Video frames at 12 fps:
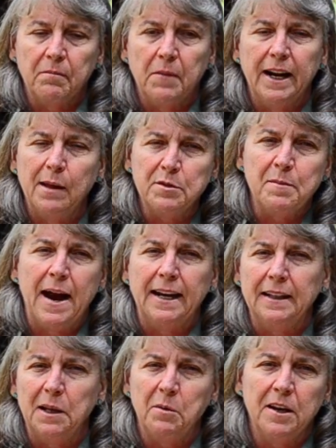My name is
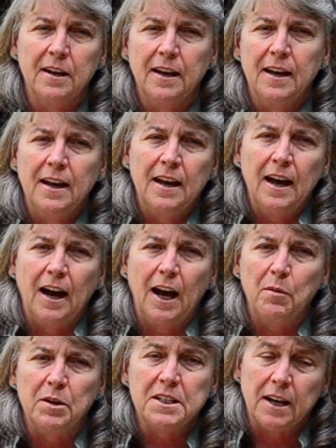Maddy Wilderness Intro.
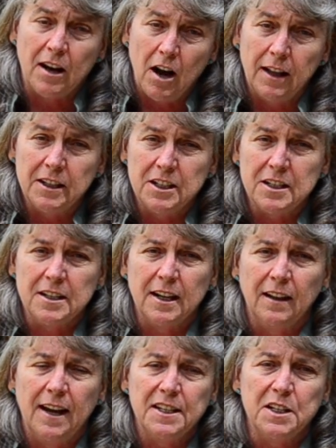I'm a psychologist
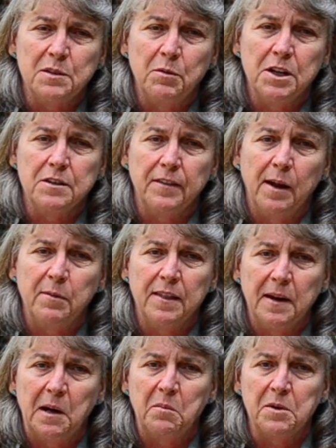and a licensed marriage and family
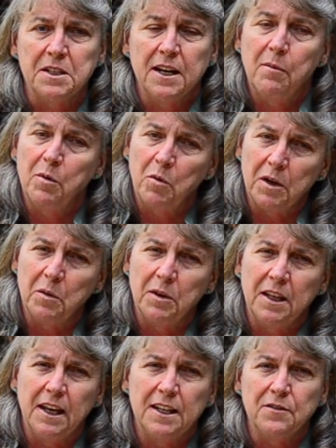therapist, and I've been working
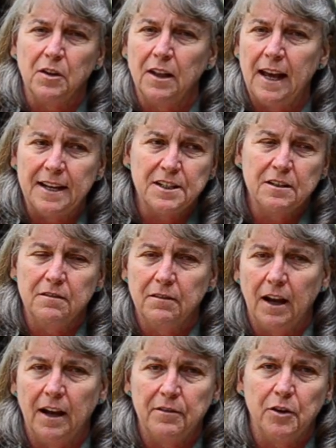with kids for the last
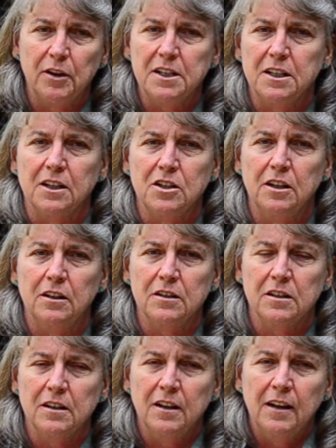36
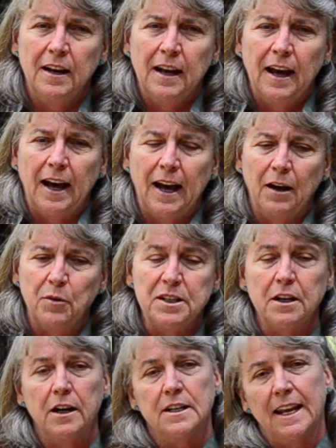years. We
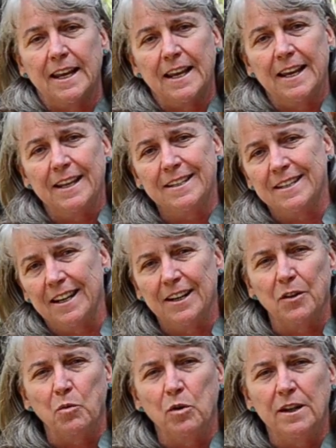started taking kids
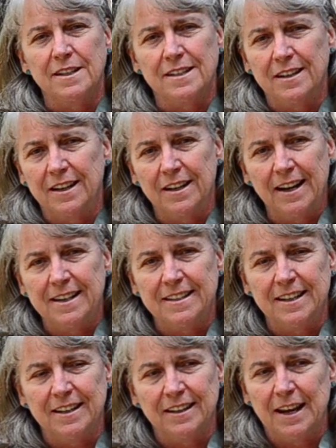into the woods in the late
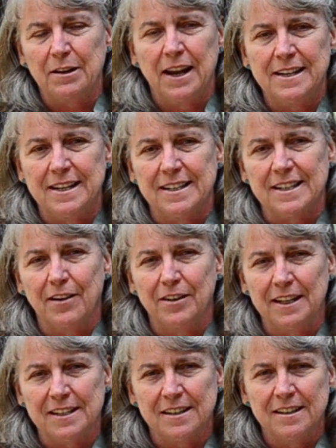
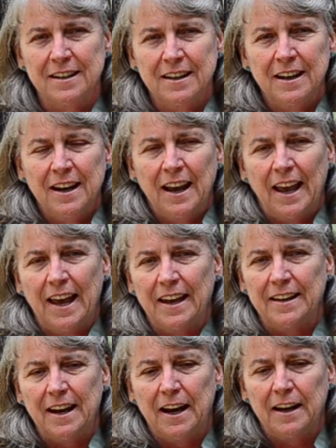1970s,
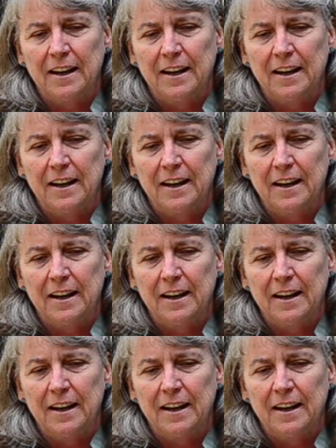and